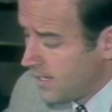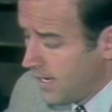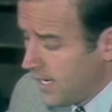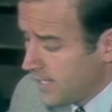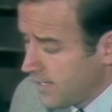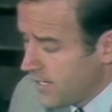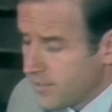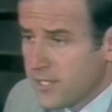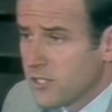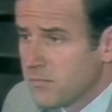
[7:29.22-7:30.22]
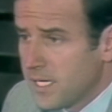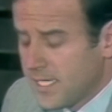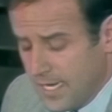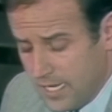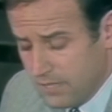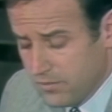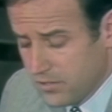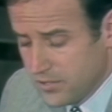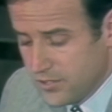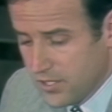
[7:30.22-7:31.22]
I, I think you'll make a heck of a
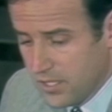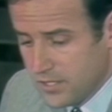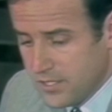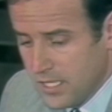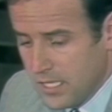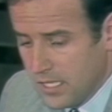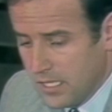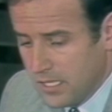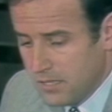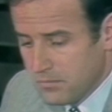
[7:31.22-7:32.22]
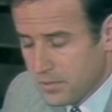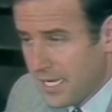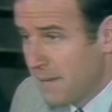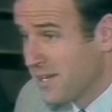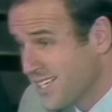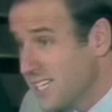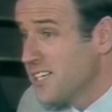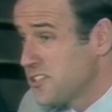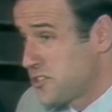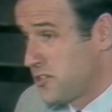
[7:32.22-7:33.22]
good judge, um, but I'm a little
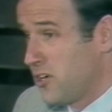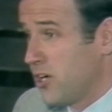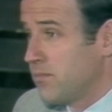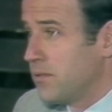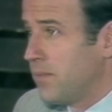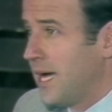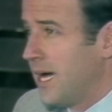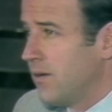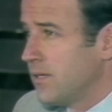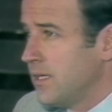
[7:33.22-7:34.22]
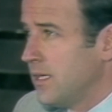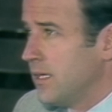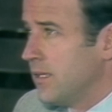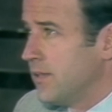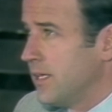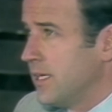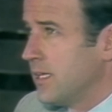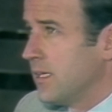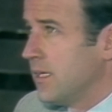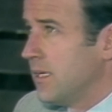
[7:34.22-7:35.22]
disturbed about the
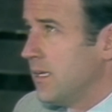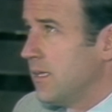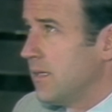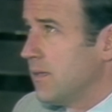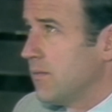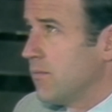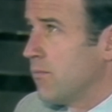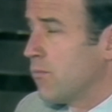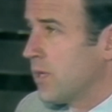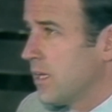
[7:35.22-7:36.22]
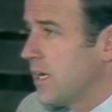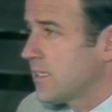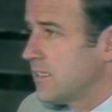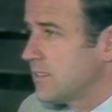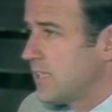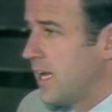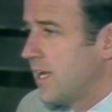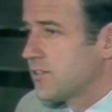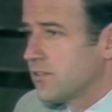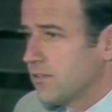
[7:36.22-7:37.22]
reluctance to
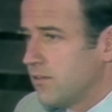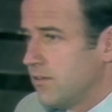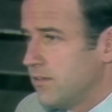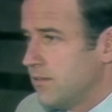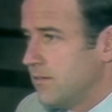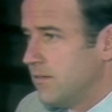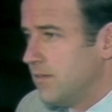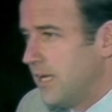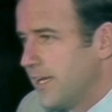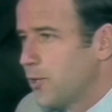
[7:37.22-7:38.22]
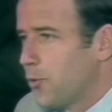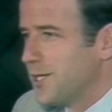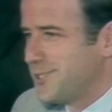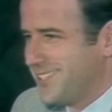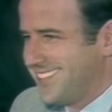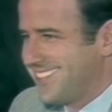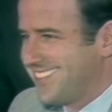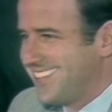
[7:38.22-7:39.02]
answer any questions.